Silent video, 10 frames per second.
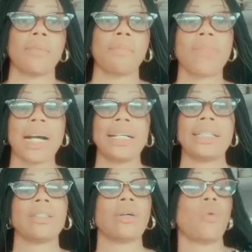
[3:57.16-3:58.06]

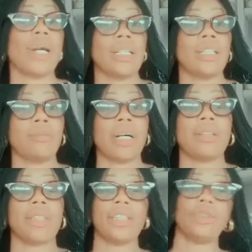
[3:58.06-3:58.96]
mild whitening
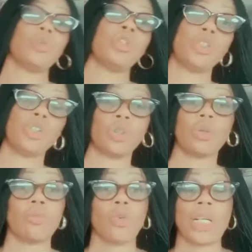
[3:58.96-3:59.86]
powder and 1 strong
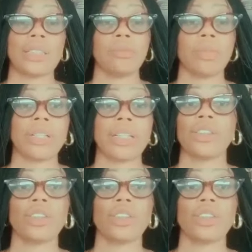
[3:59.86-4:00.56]
whitening powder. It